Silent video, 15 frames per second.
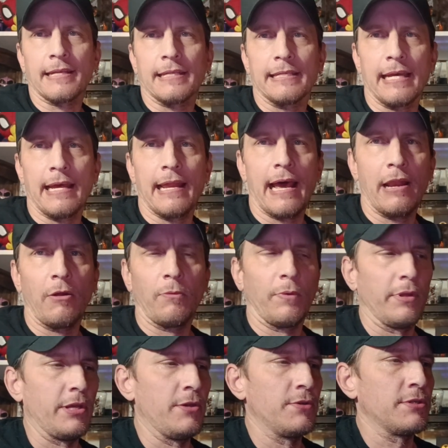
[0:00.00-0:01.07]
Like I said, I don't
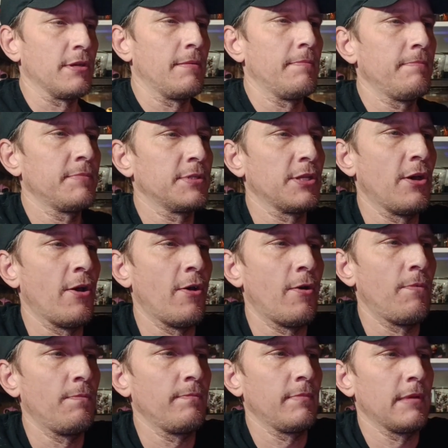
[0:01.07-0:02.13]
really use them,
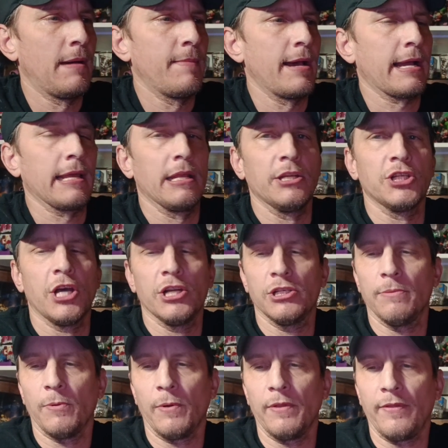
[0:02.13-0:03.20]
so I'm not going to judge
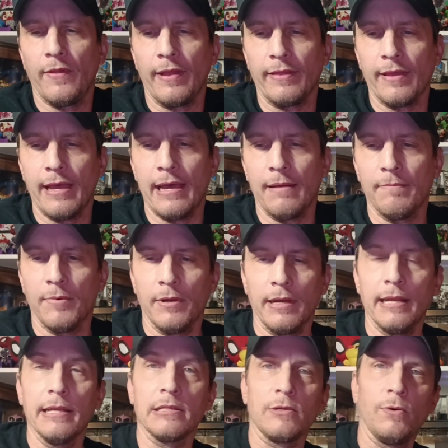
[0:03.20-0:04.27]
them or anything like that, but
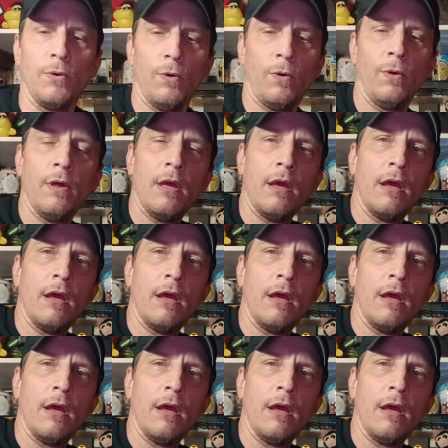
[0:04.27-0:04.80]
it is cool.